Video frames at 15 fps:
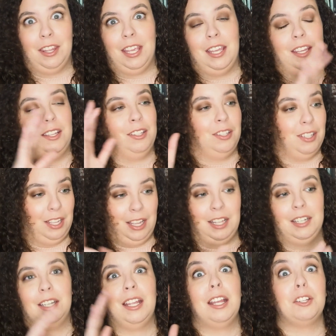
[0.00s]
they
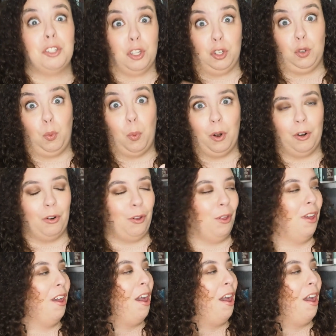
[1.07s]
it it's a swirl.